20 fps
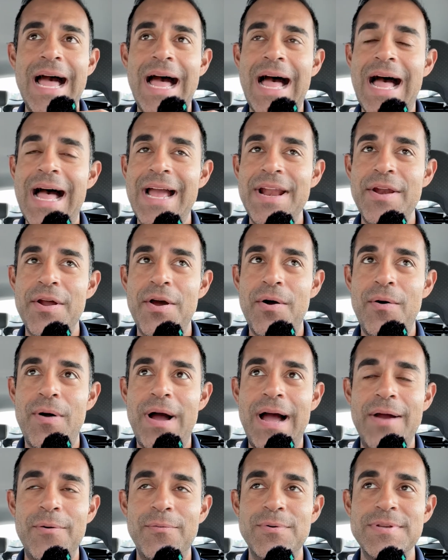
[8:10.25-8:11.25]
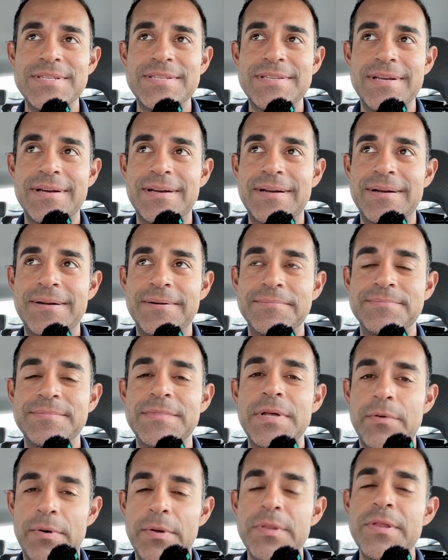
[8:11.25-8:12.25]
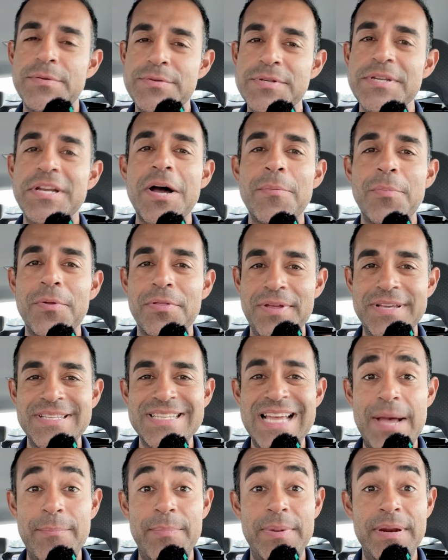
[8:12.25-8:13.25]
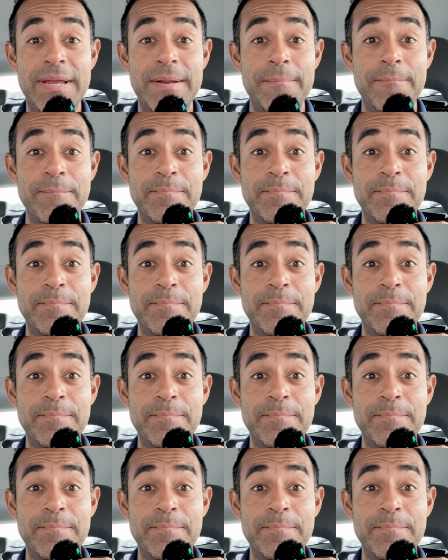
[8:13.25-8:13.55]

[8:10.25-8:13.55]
I know I was, there's a couple things happening.